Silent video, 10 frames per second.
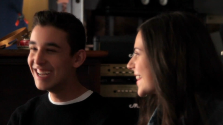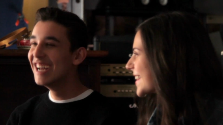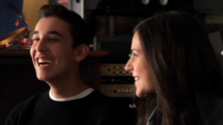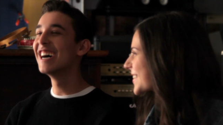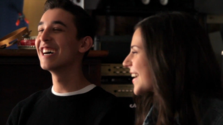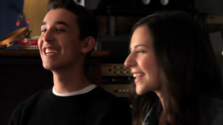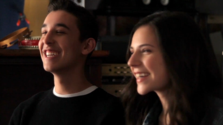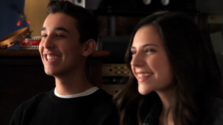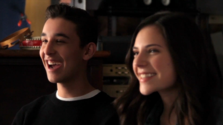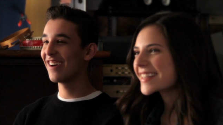Speaker 1: in the
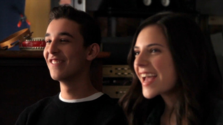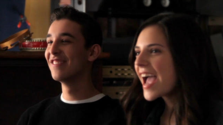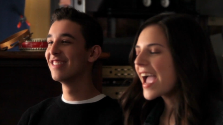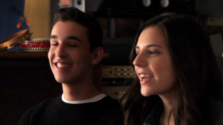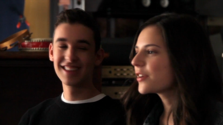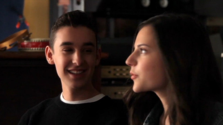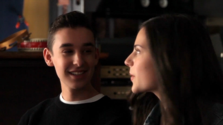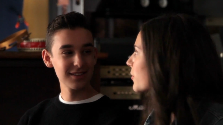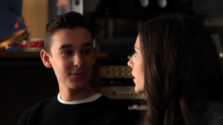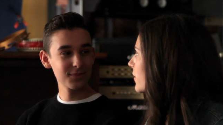trailers. Yeah. And it would
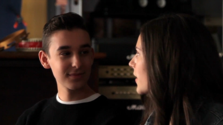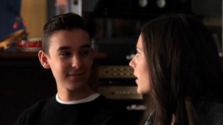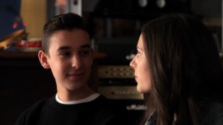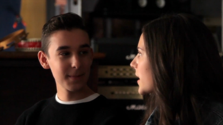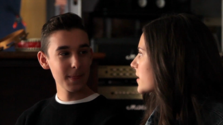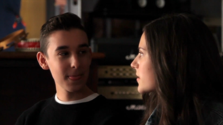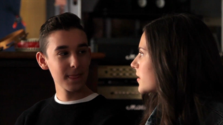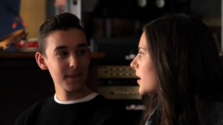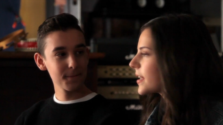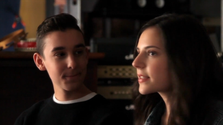be really fun because
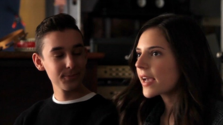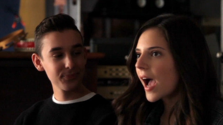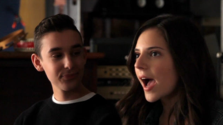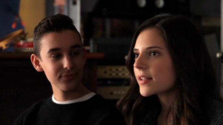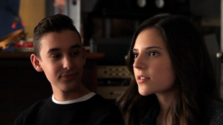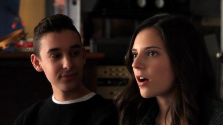as a cast,